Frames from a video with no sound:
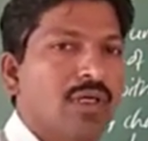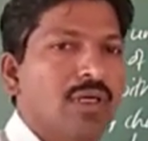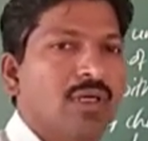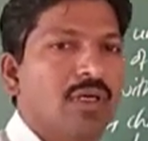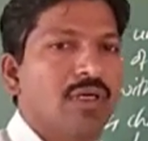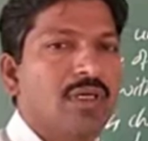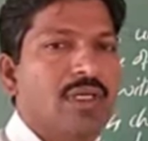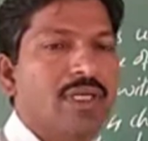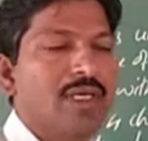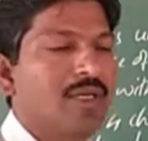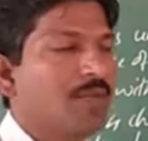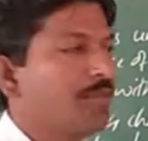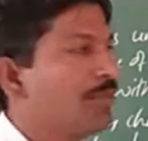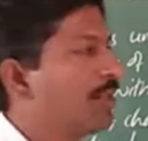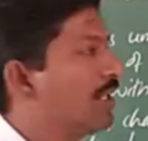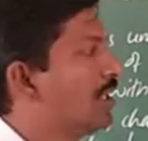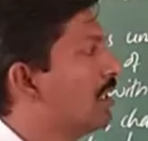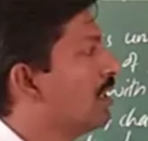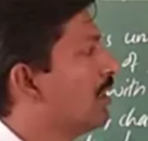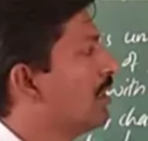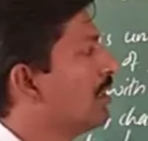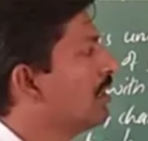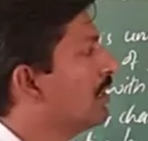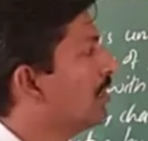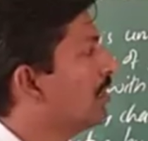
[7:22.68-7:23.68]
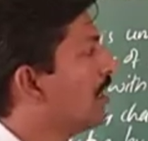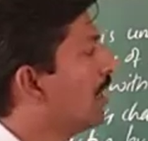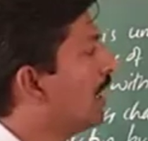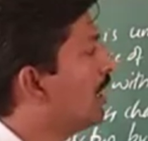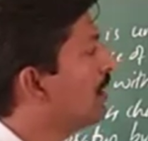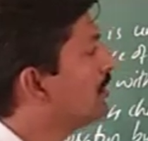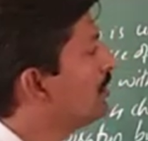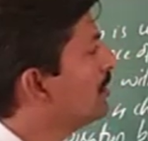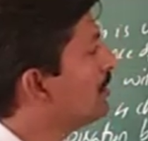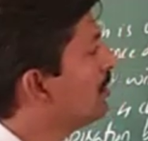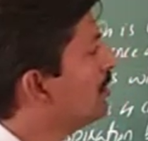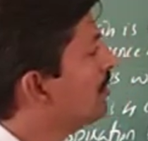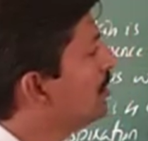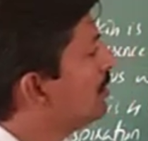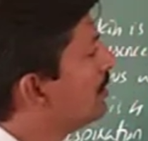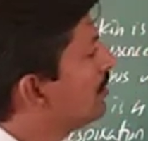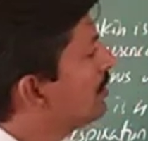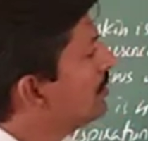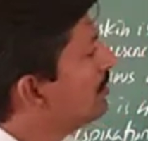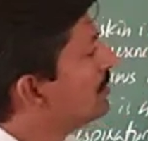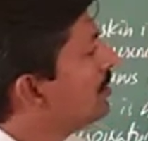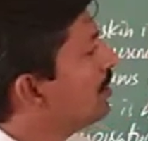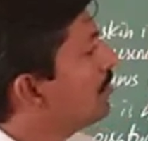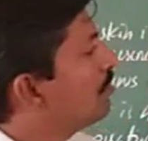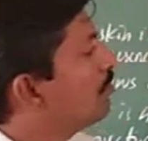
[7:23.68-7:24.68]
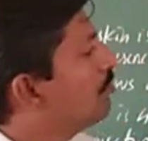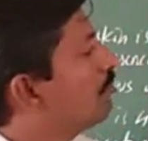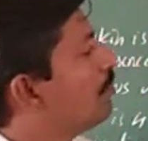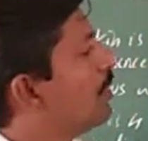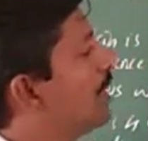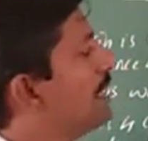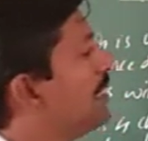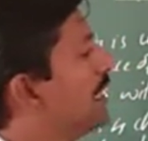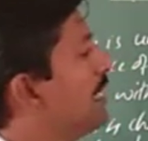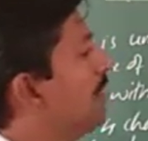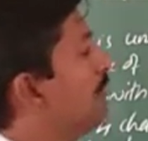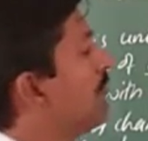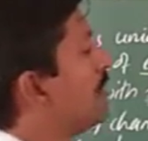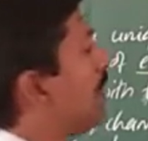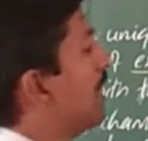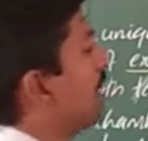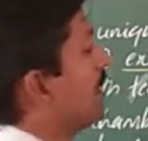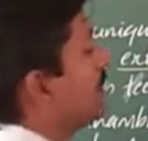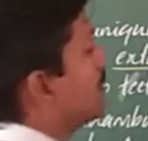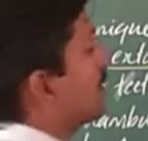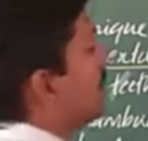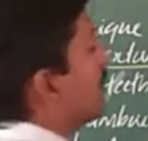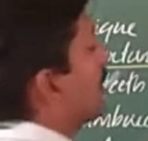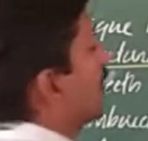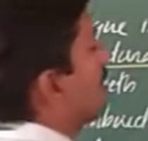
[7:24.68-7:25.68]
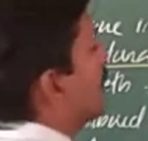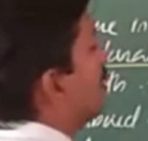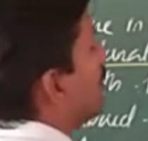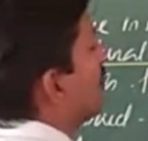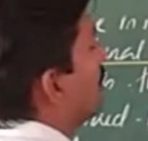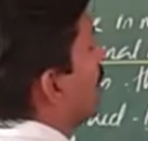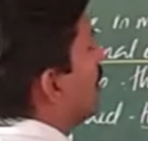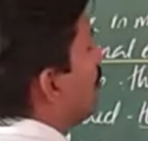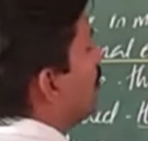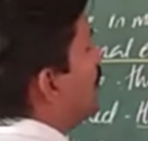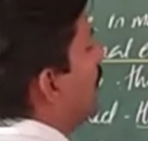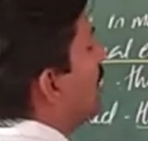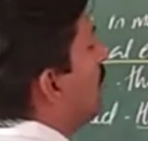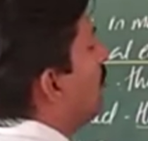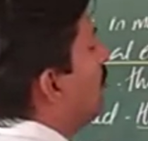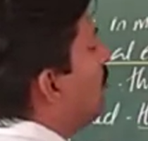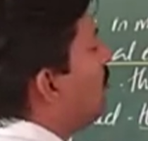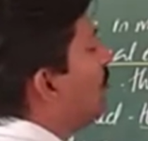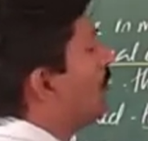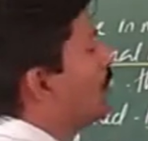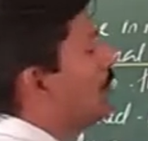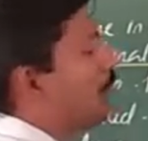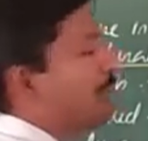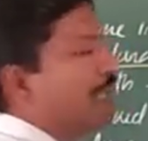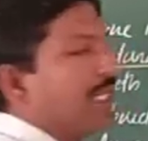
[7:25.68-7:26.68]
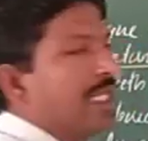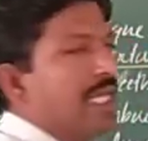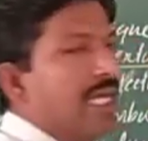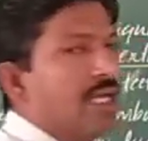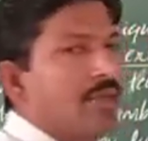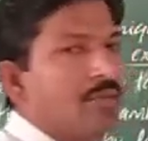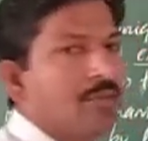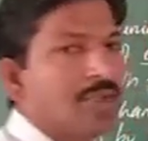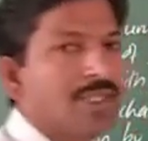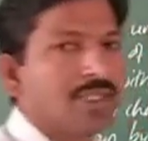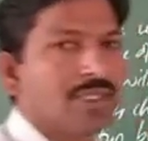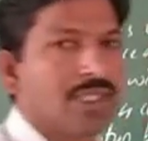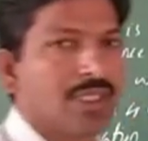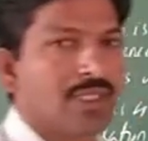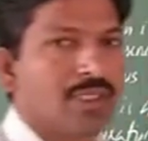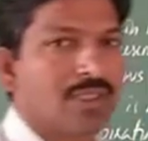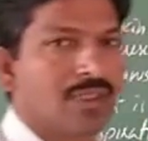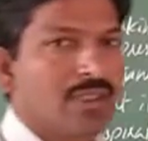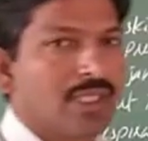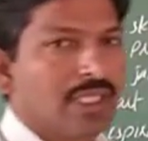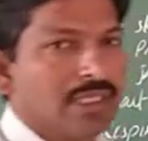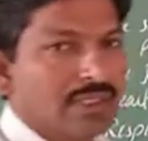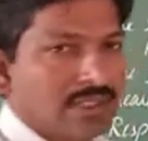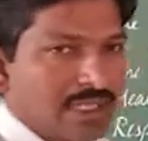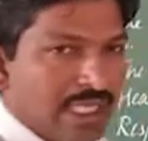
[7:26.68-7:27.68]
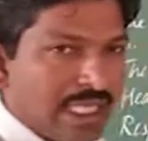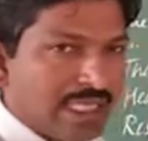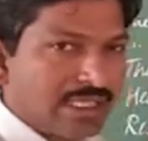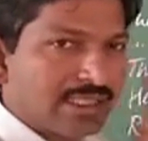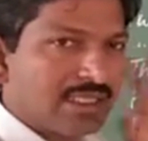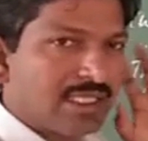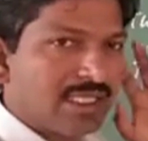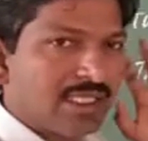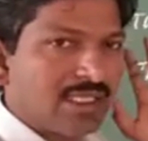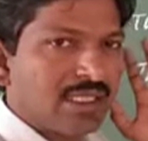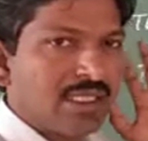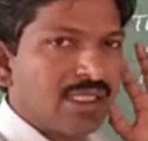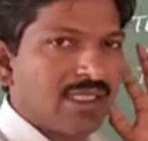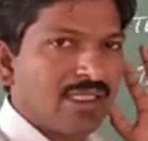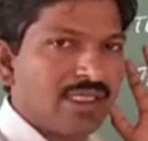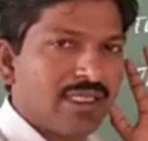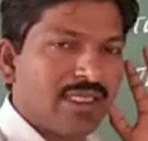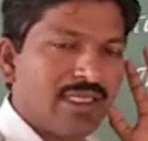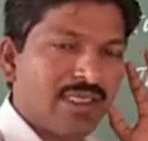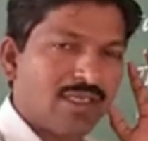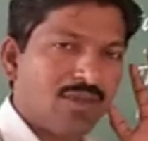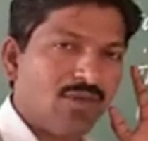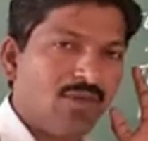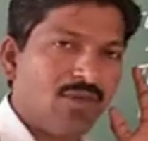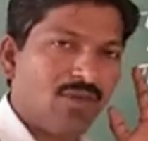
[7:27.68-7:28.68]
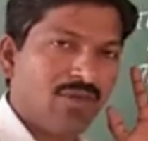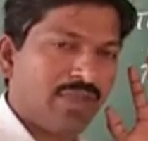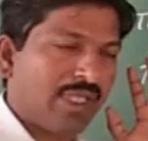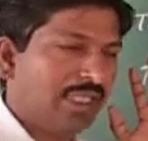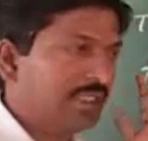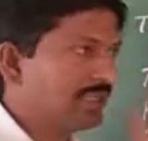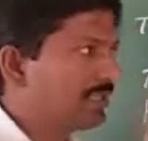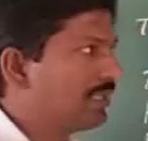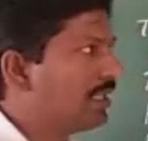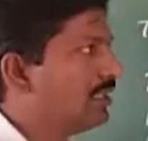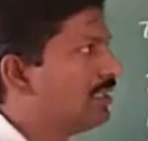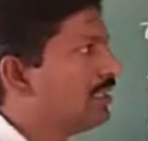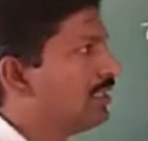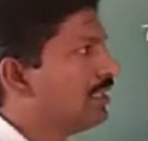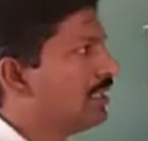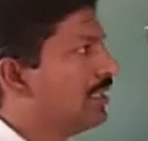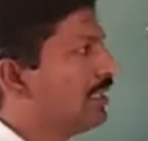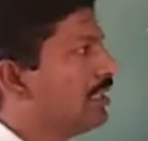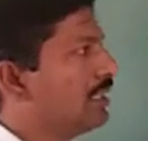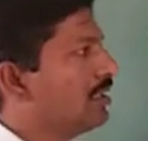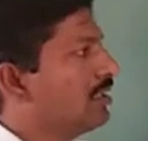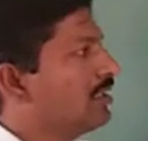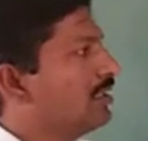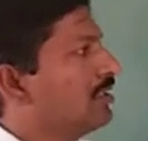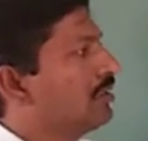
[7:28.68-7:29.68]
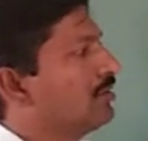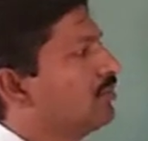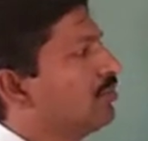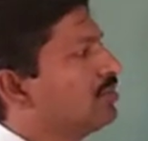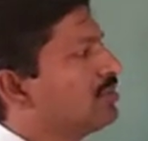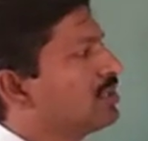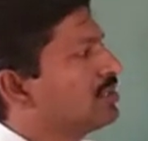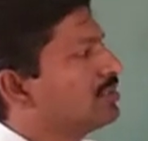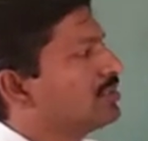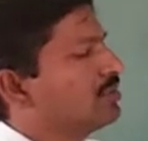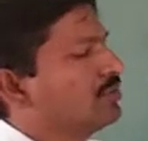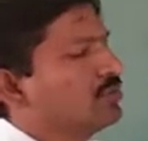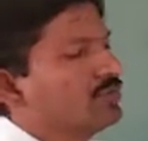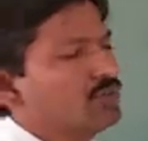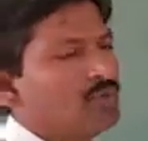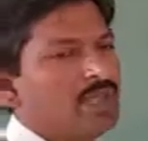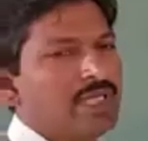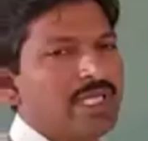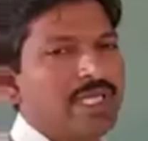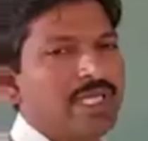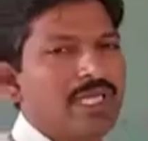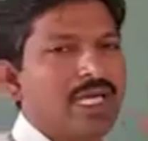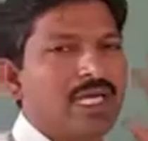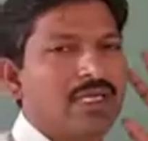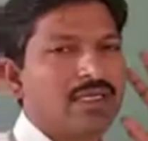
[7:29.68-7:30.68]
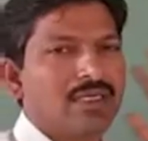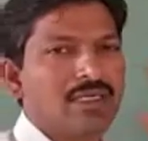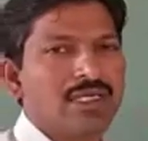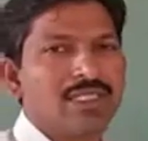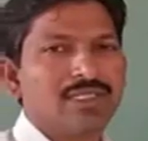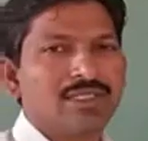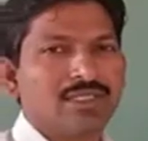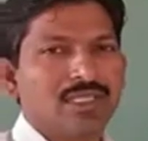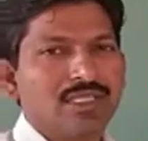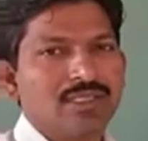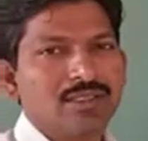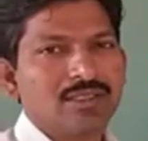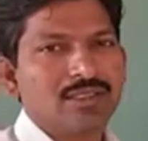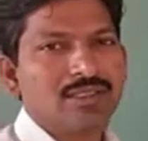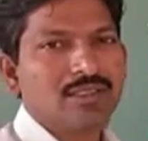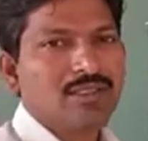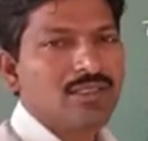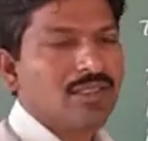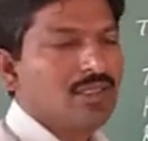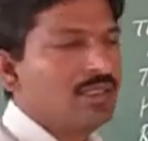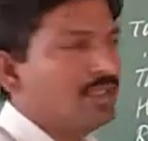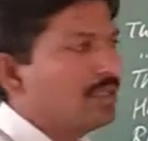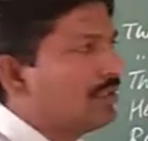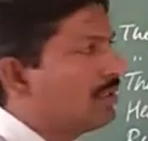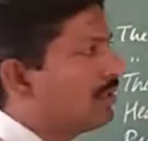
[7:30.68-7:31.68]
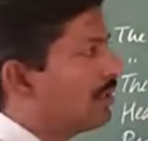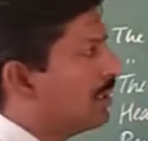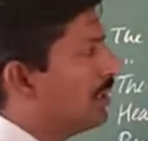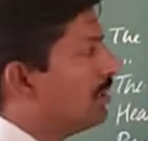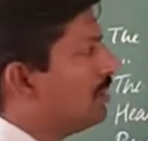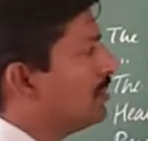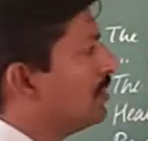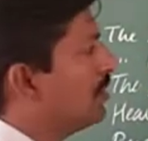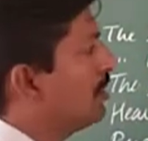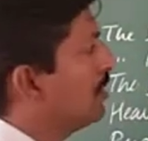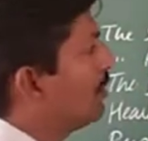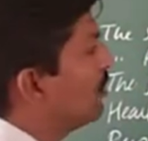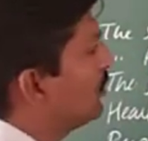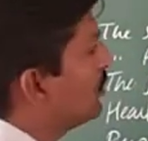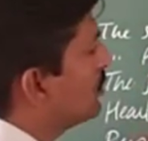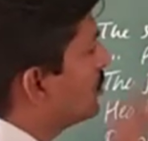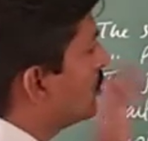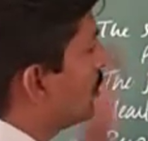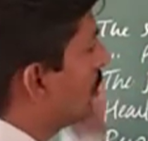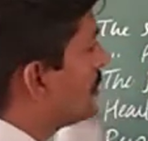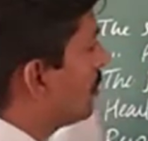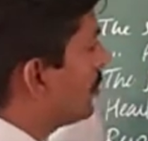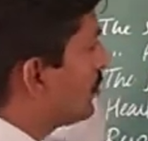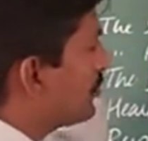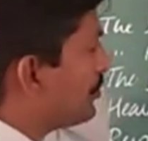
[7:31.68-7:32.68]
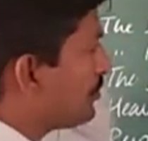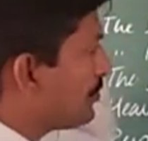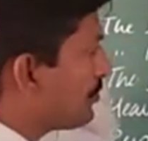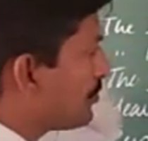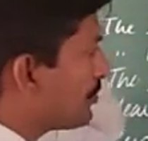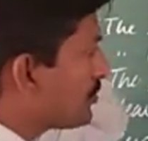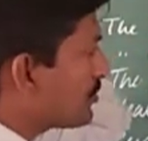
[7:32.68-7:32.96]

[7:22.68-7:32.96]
ear pinna, and the pinnae we can say, a pair of pinnae are present, that is the external ear, no, that is called which is usually cartilaginous, right. So,